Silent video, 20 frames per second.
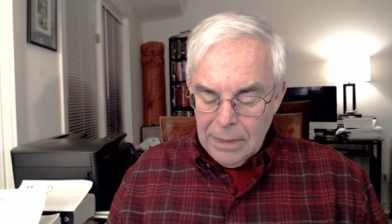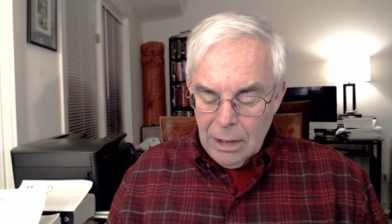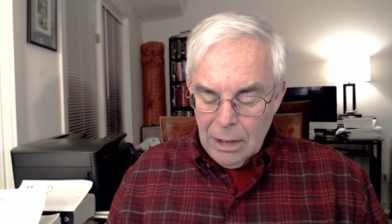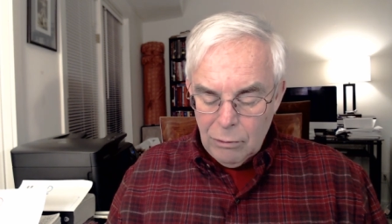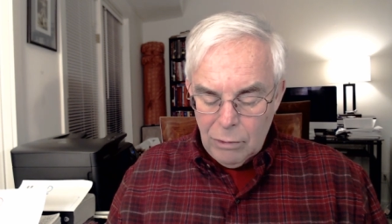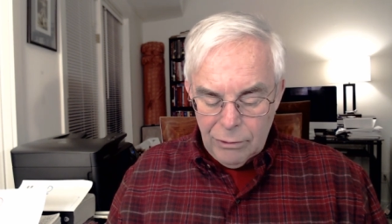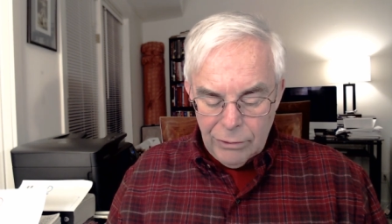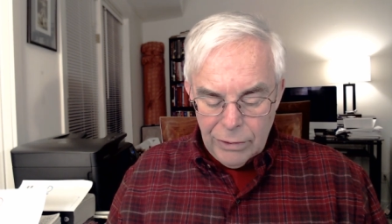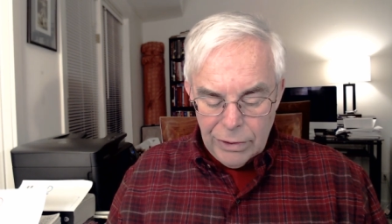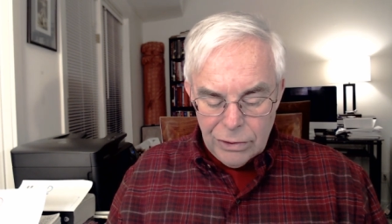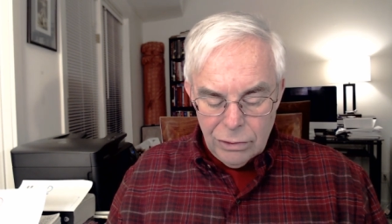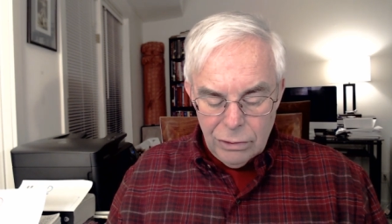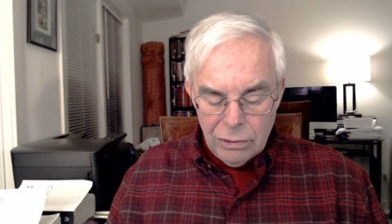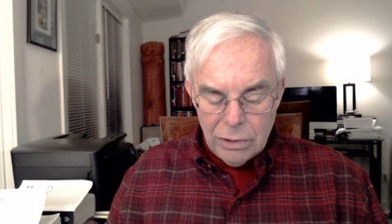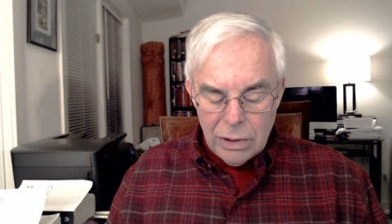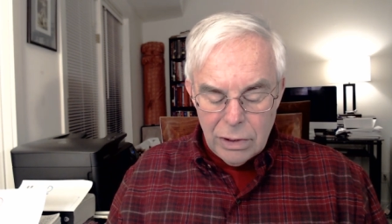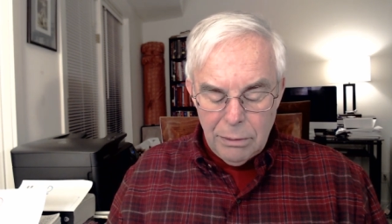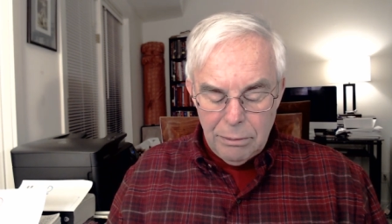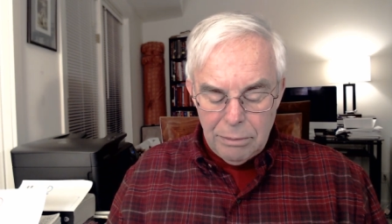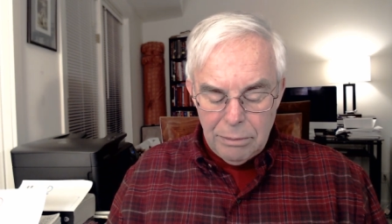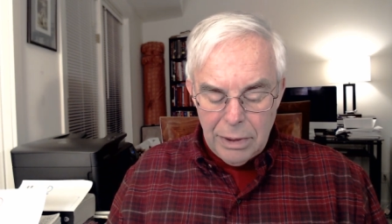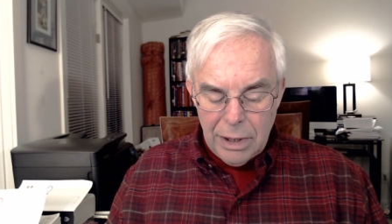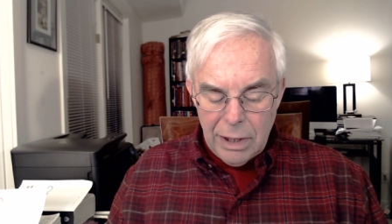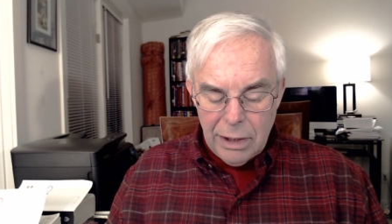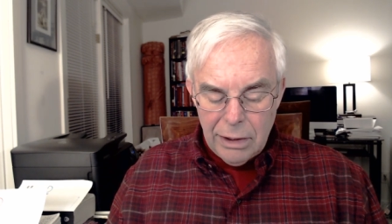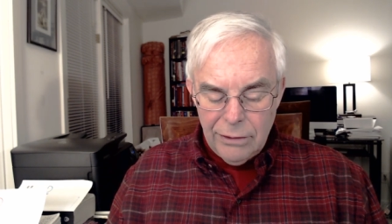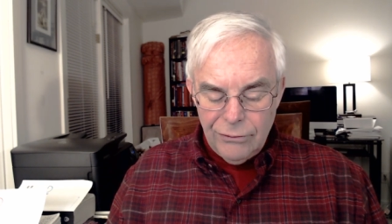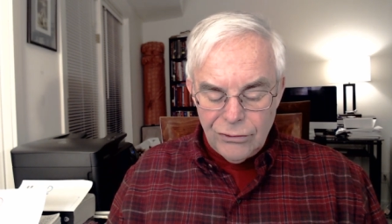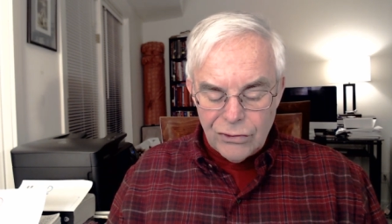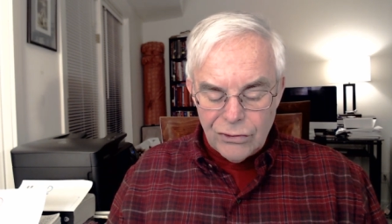When we do
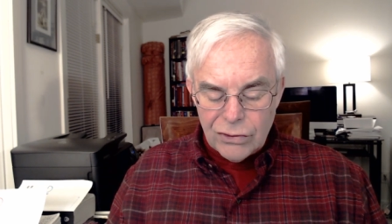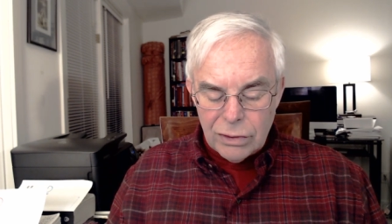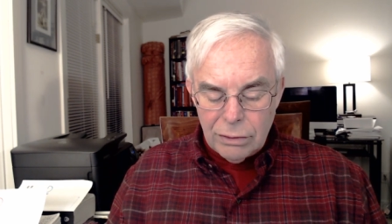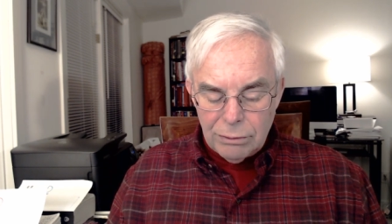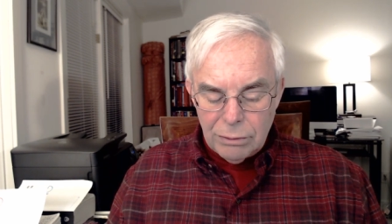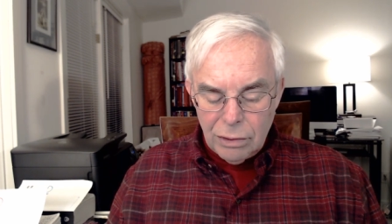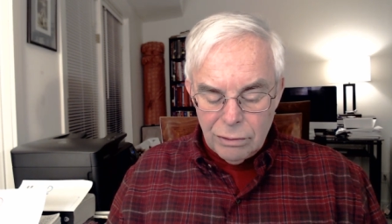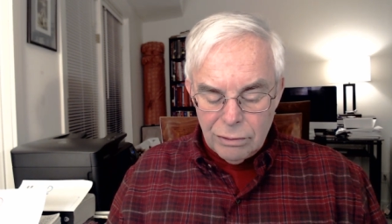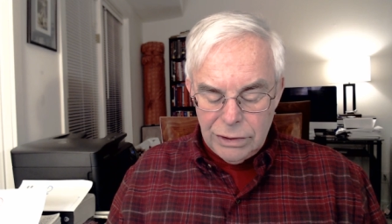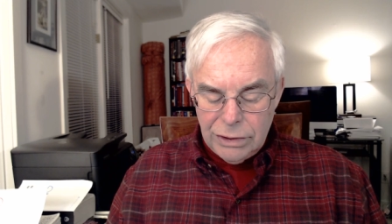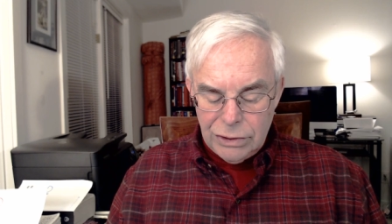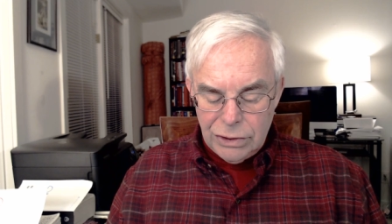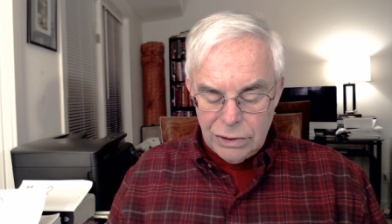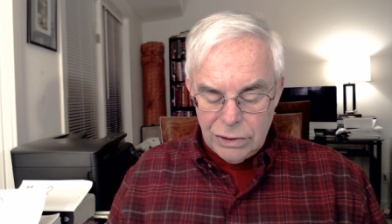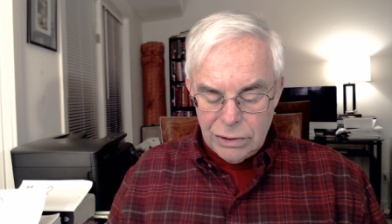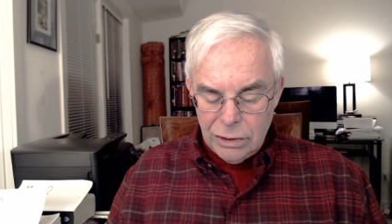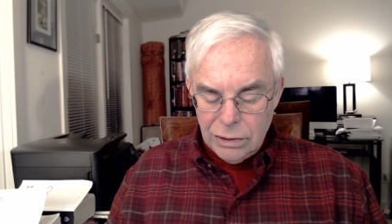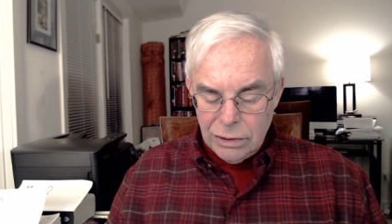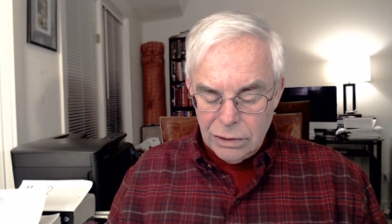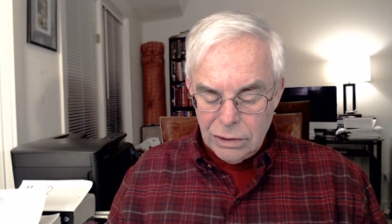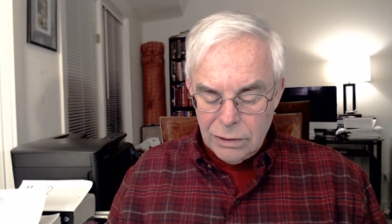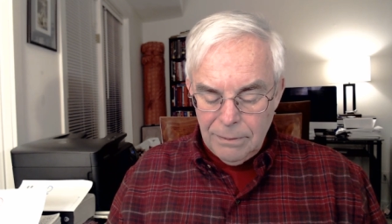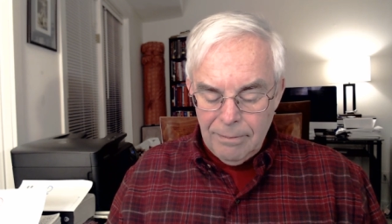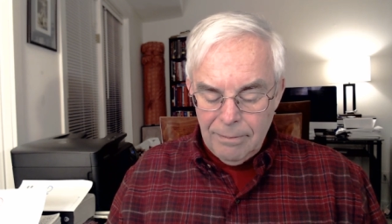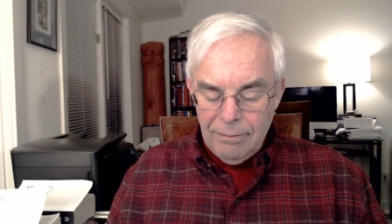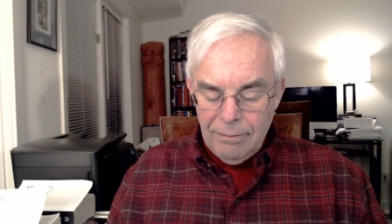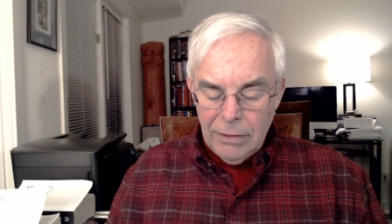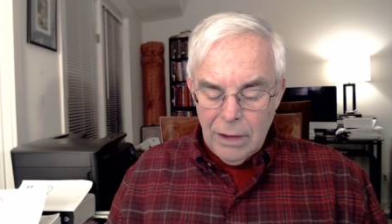comparative symbol research,